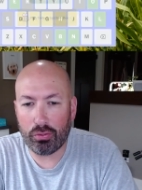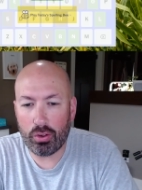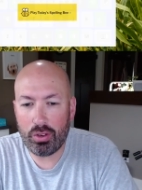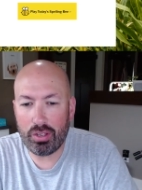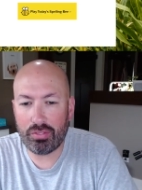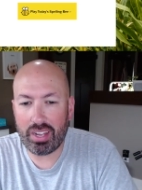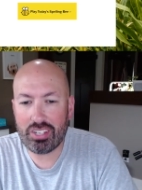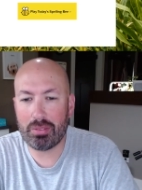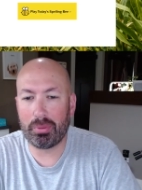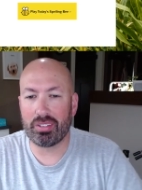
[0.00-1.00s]
fruit and
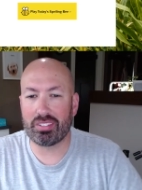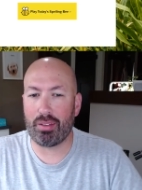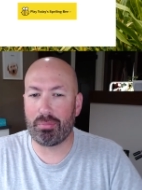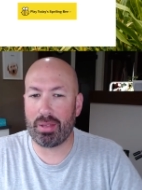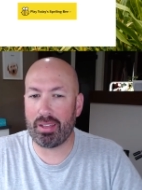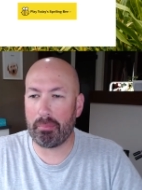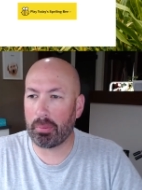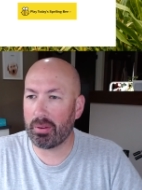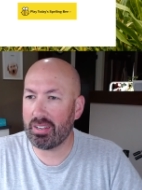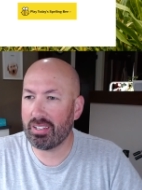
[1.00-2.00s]
vegetables have been
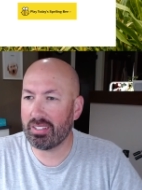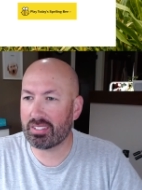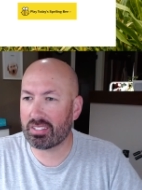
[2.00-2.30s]
pretty good